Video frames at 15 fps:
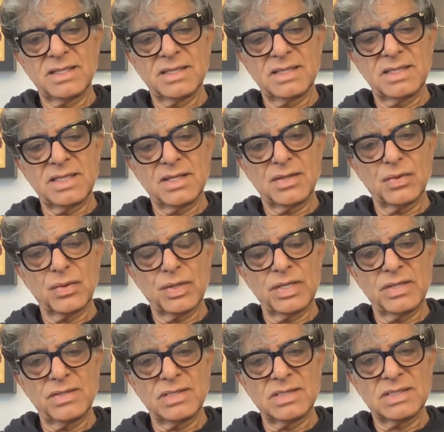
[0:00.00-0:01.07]
the
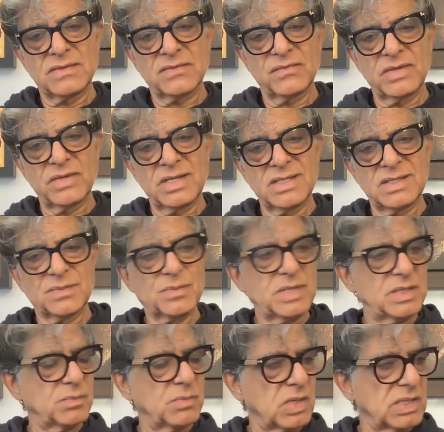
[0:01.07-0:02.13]
coherence of various
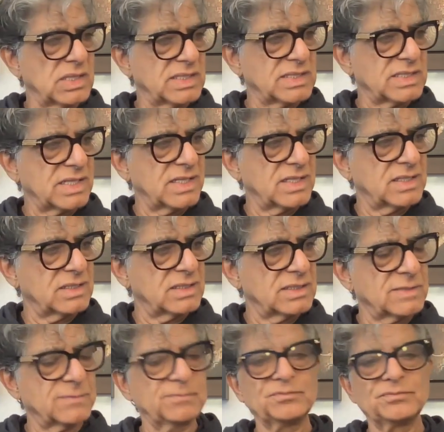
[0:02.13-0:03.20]
metabolic
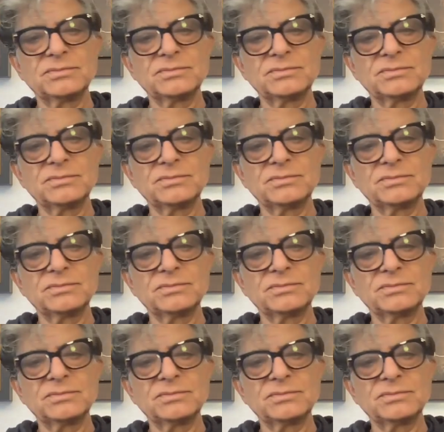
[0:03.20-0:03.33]
cycles.